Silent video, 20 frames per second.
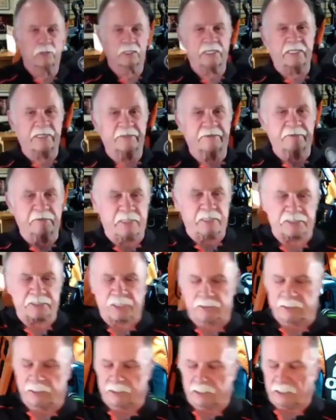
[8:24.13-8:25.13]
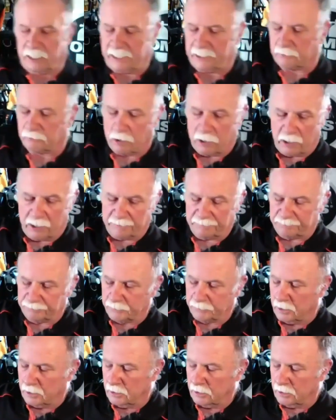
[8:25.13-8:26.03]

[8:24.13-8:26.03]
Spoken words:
get into these a little later on,